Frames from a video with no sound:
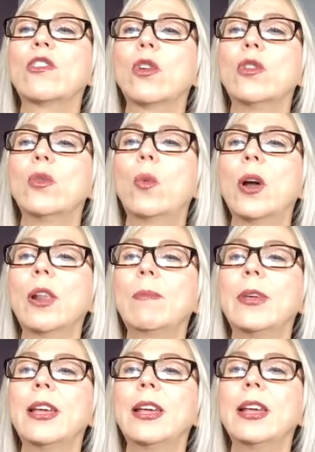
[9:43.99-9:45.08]
So you want to
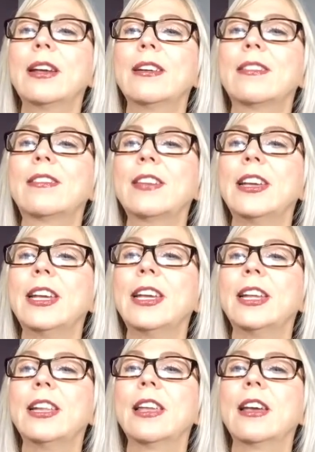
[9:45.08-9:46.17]
be
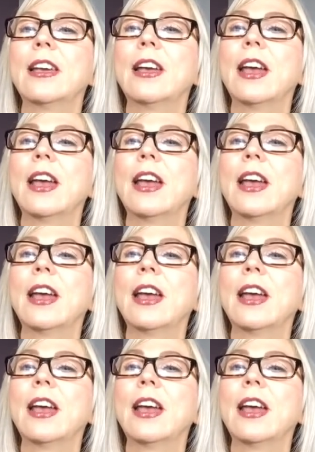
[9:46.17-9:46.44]
seen,